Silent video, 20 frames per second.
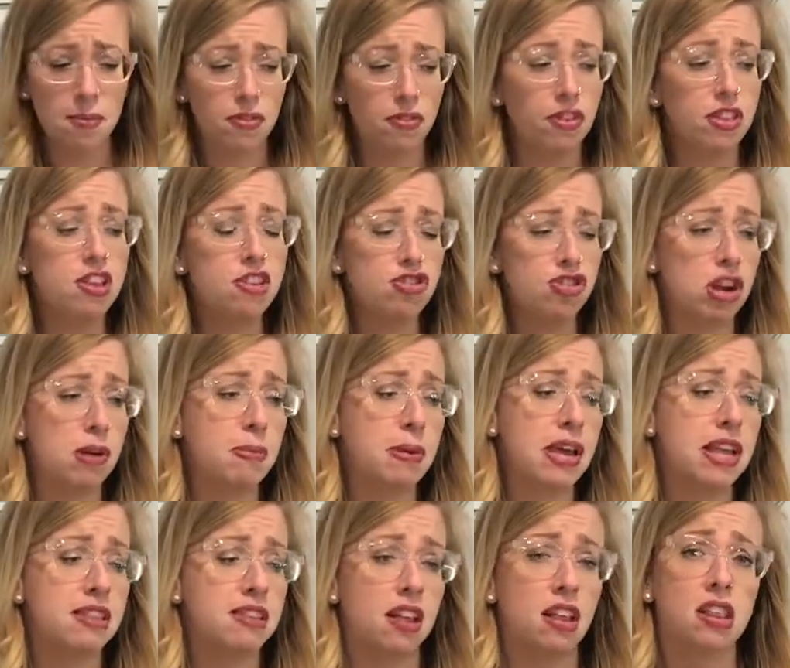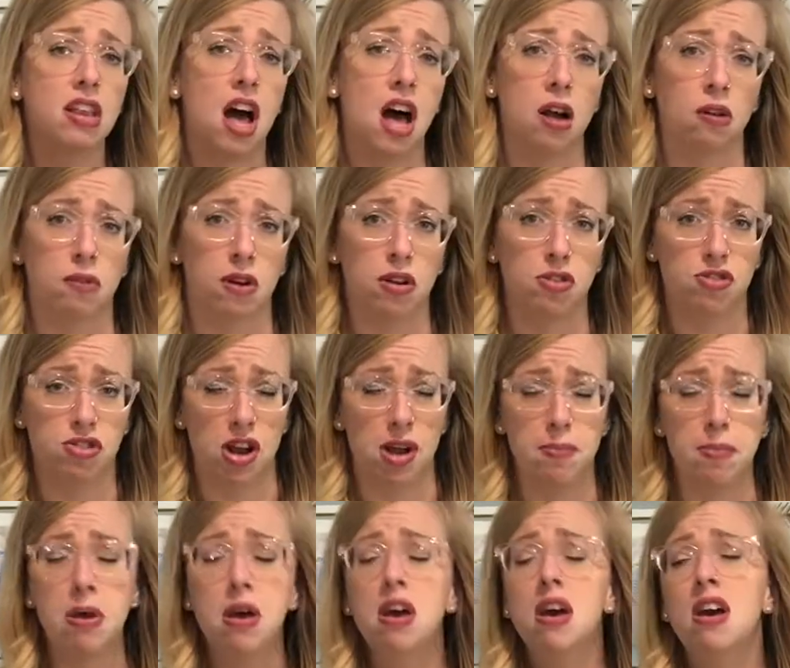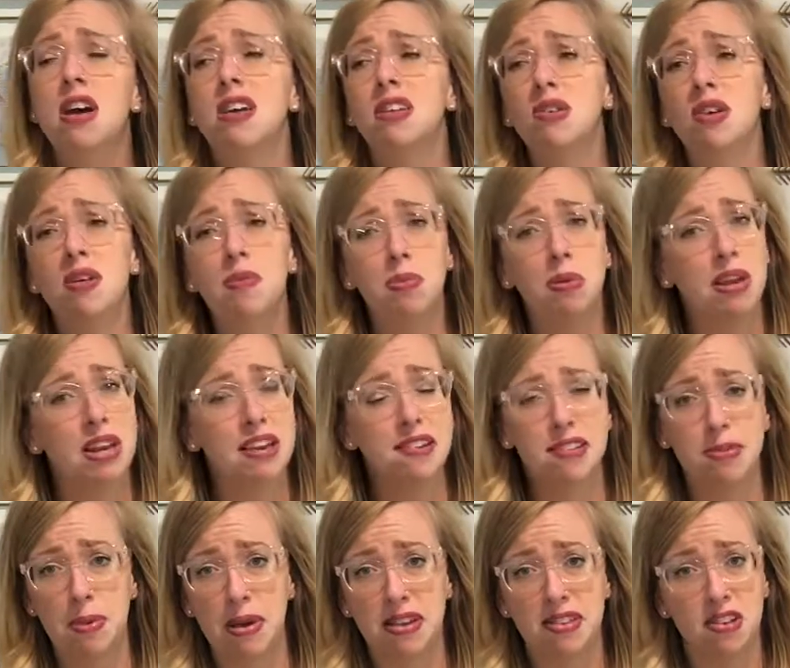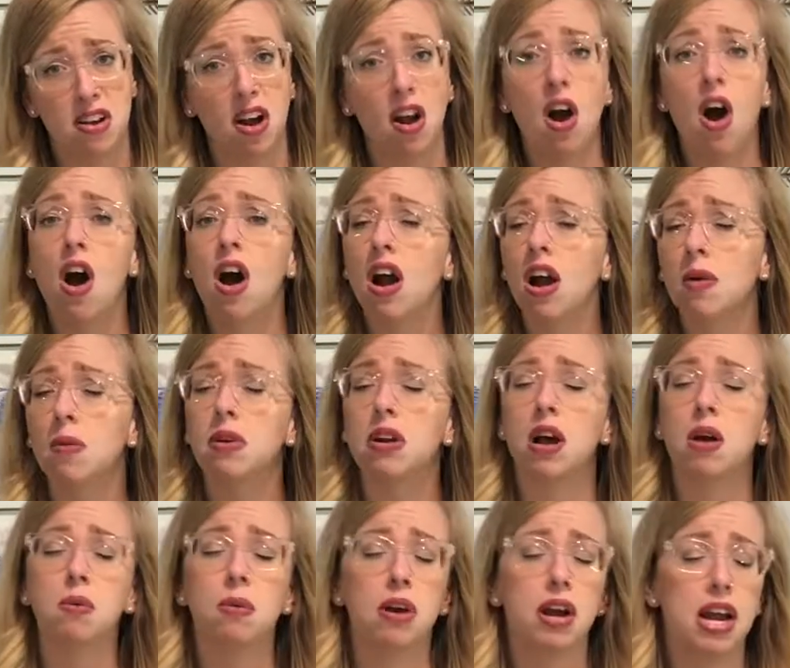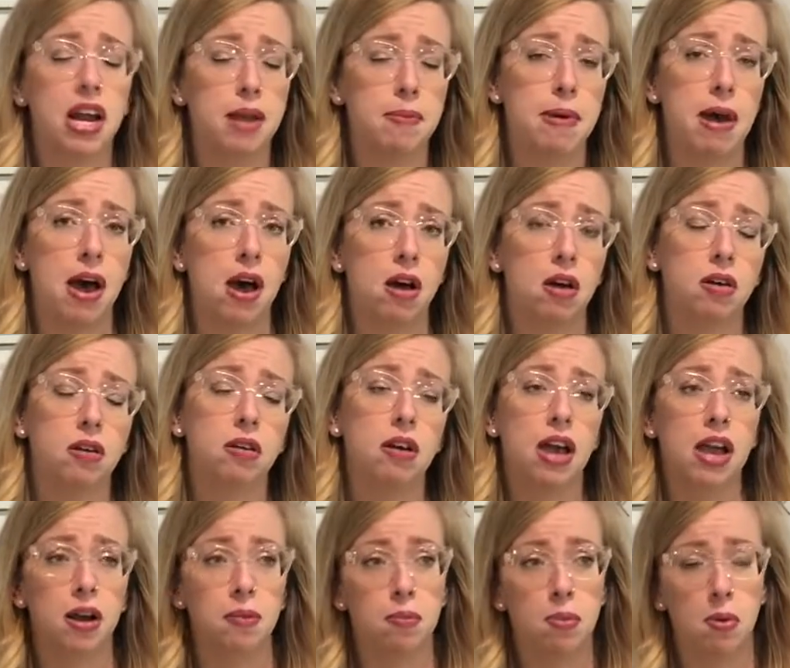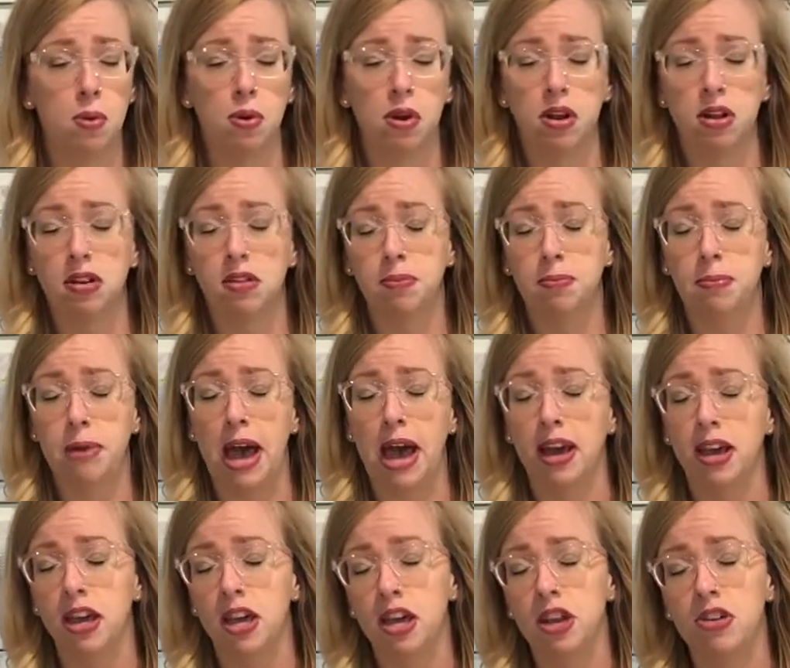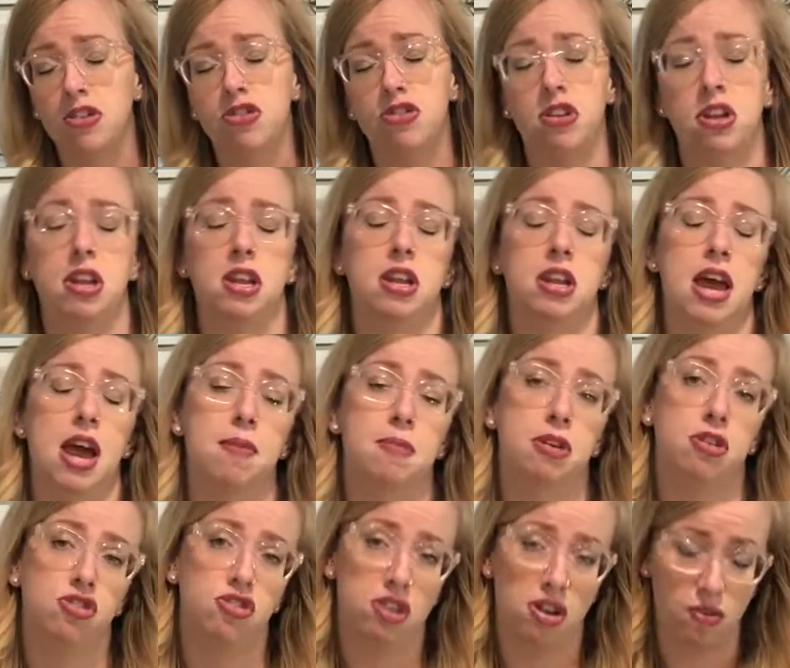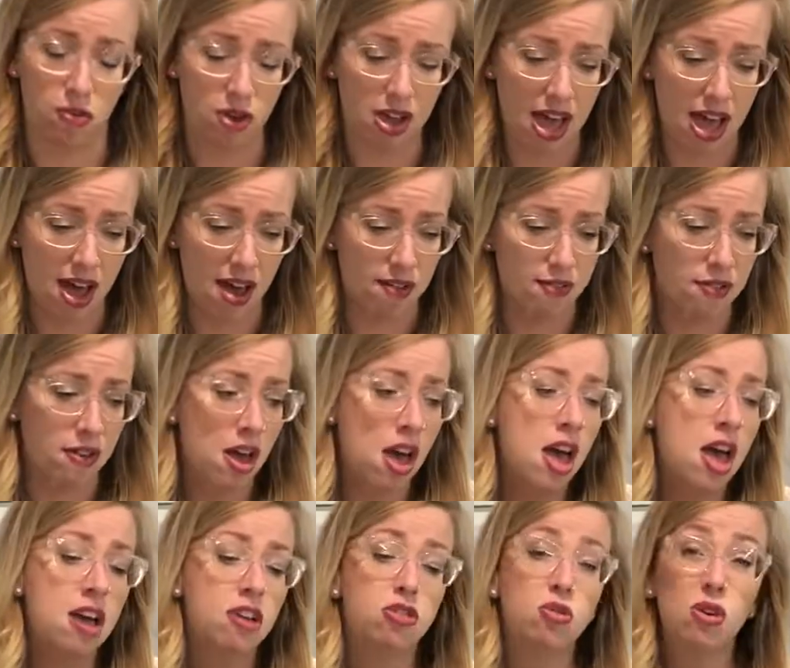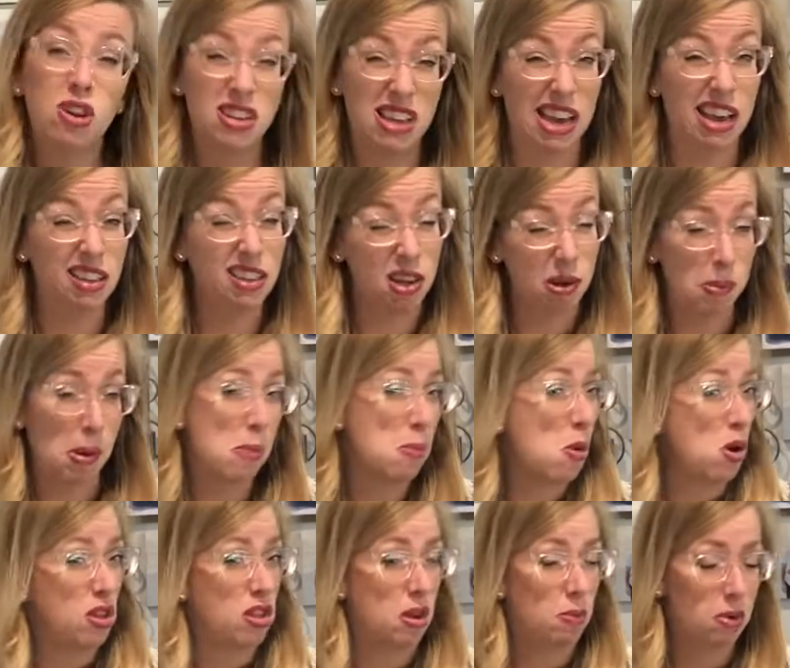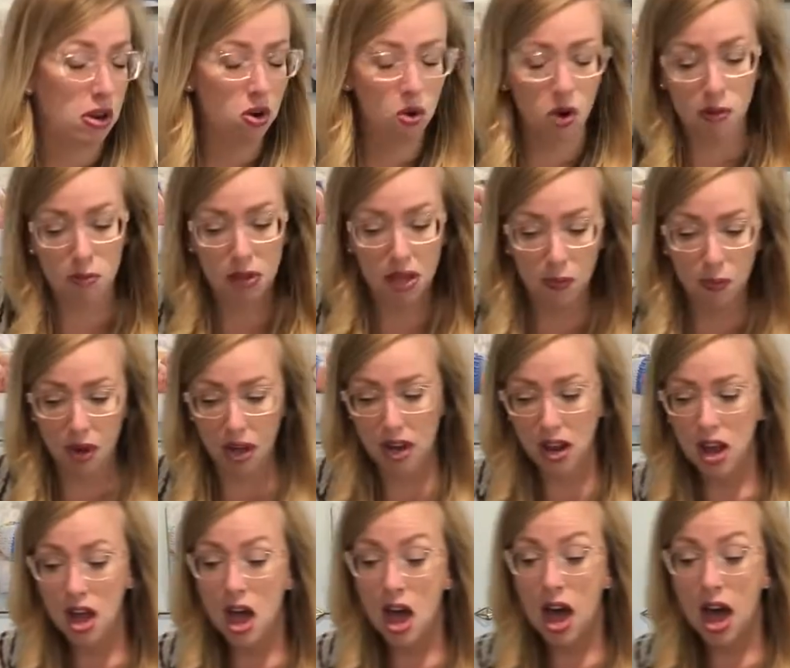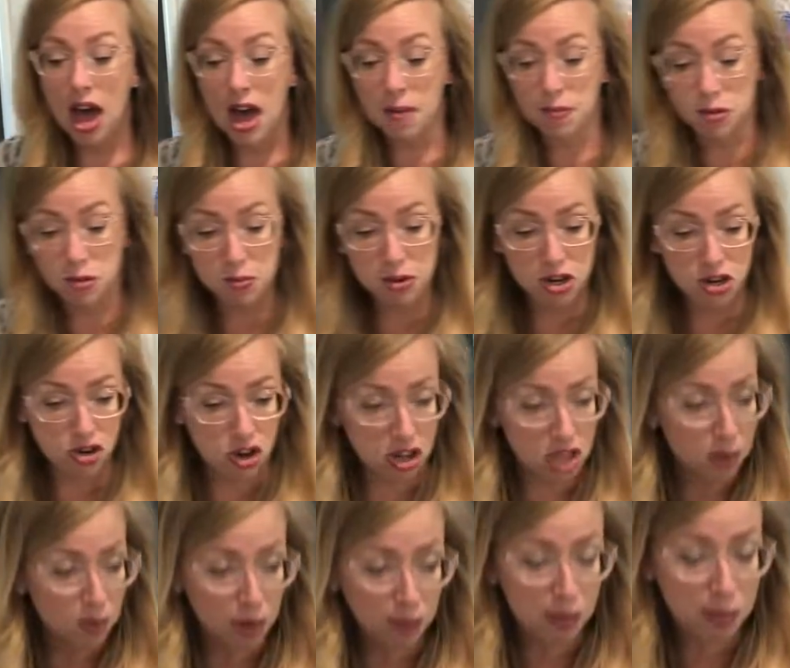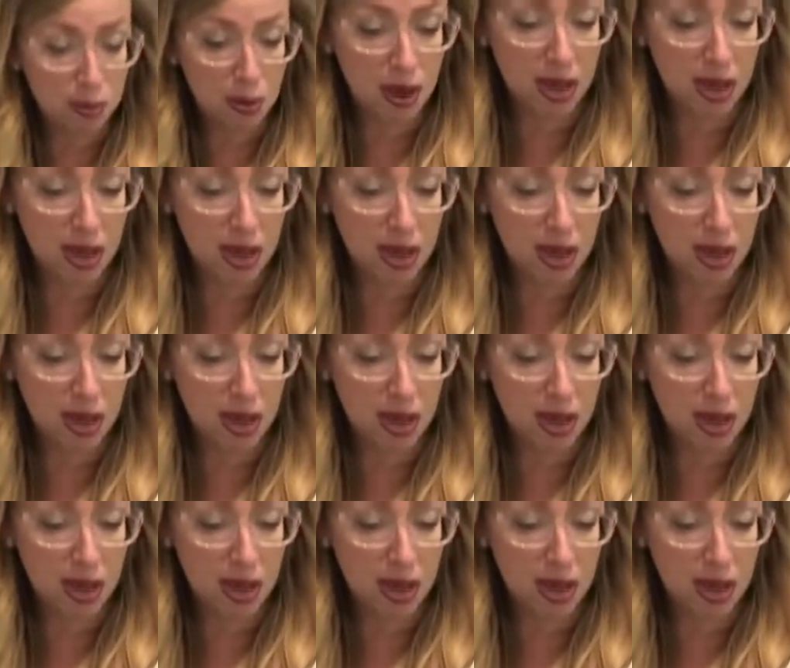For this trip, it's a long road trip, so we have plenty of space in our car. We're not worried about airport baggage and how much stuff we have, so we take a little bit more than we normally would. So I'm going to show you what we put